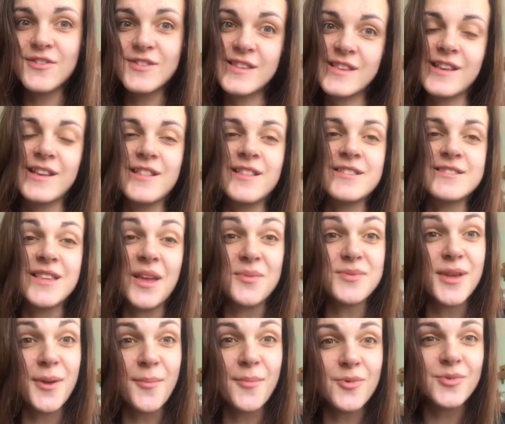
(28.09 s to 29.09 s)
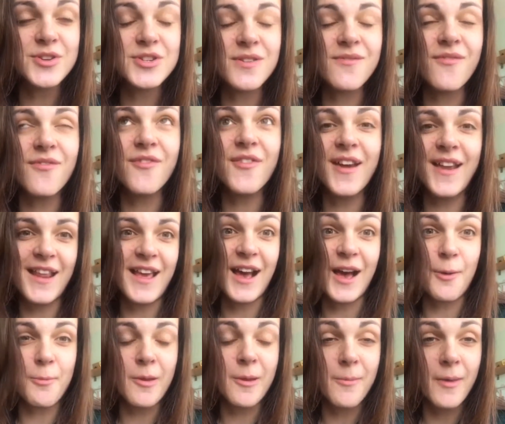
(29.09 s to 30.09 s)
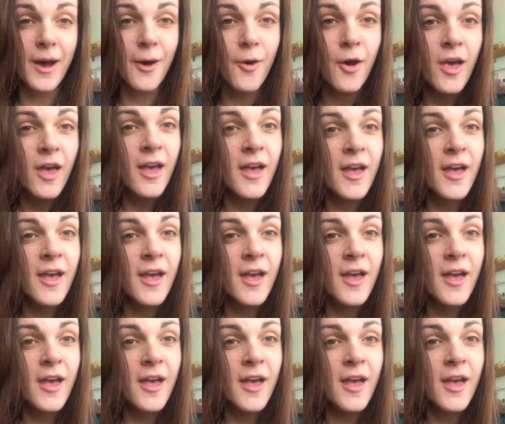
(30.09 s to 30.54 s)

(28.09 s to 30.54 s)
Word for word: till September, which I'm very happy about.